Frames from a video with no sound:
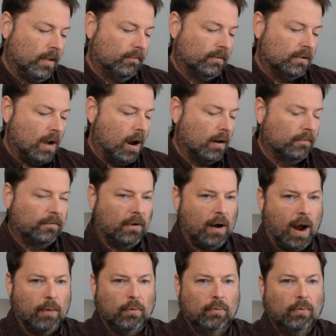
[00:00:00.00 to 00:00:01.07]
photographer,
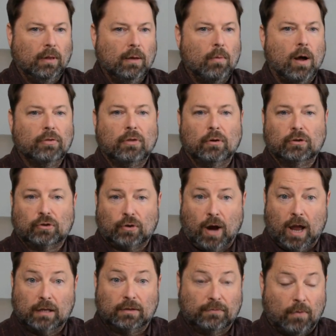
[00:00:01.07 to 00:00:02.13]
I would really want those
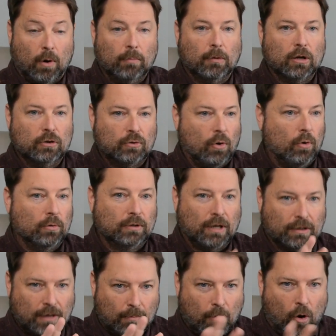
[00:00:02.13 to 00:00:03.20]
transform controls
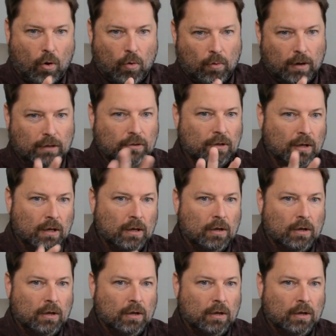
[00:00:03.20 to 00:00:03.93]
because I'm always